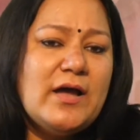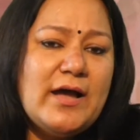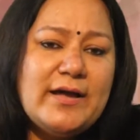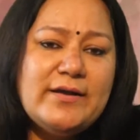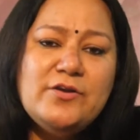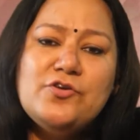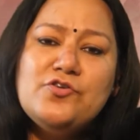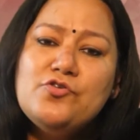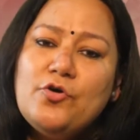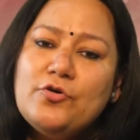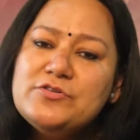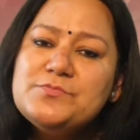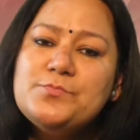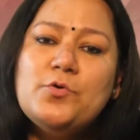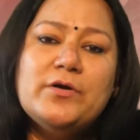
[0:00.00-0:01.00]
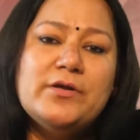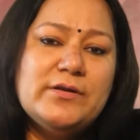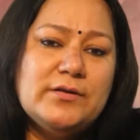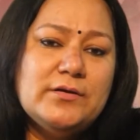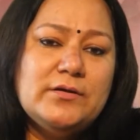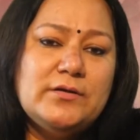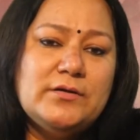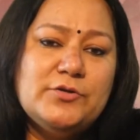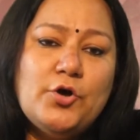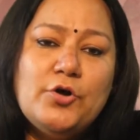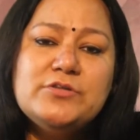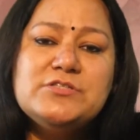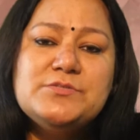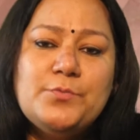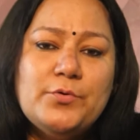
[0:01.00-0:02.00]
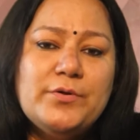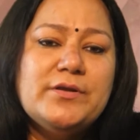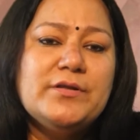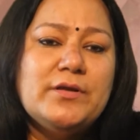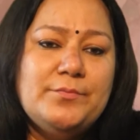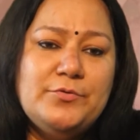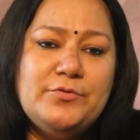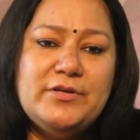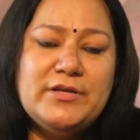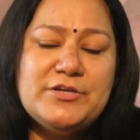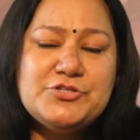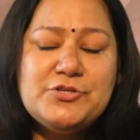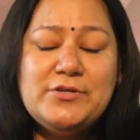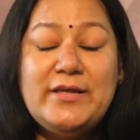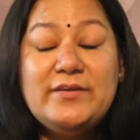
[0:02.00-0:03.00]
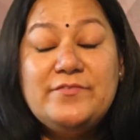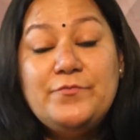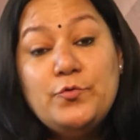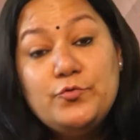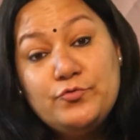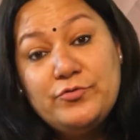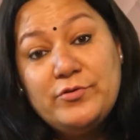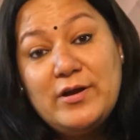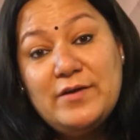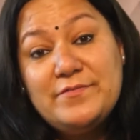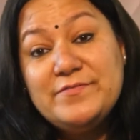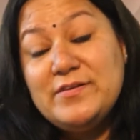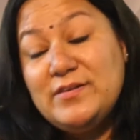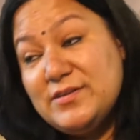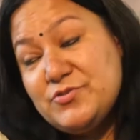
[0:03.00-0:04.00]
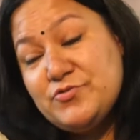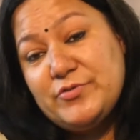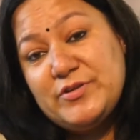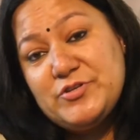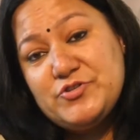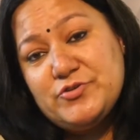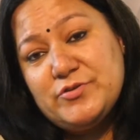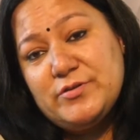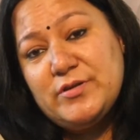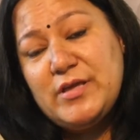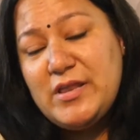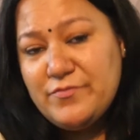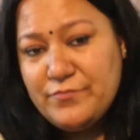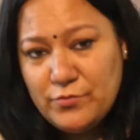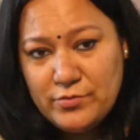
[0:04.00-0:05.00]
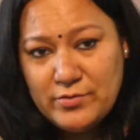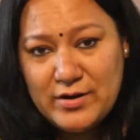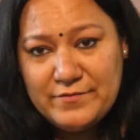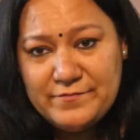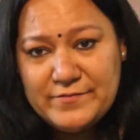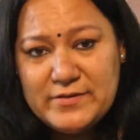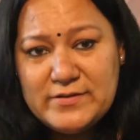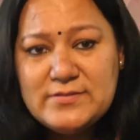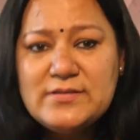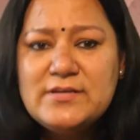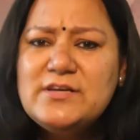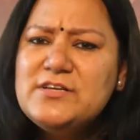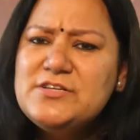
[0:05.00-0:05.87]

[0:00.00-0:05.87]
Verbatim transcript: and non-spoken uh, non-spoken communication like photograph illustration infographics